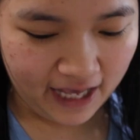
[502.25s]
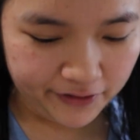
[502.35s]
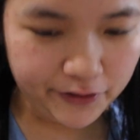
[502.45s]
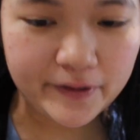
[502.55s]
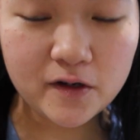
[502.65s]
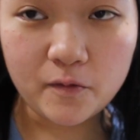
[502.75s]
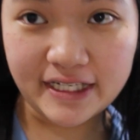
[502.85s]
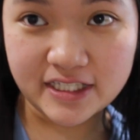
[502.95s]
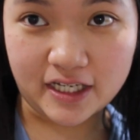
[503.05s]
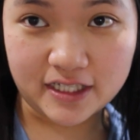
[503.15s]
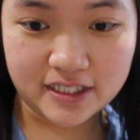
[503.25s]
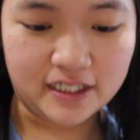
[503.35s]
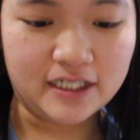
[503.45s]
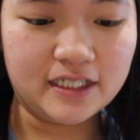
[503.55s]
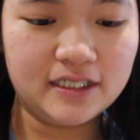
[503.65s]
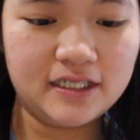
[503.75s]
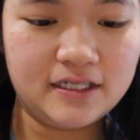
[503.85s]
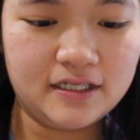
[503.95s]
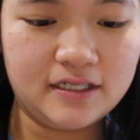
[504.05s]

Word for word: I have a little bit of white sauce here.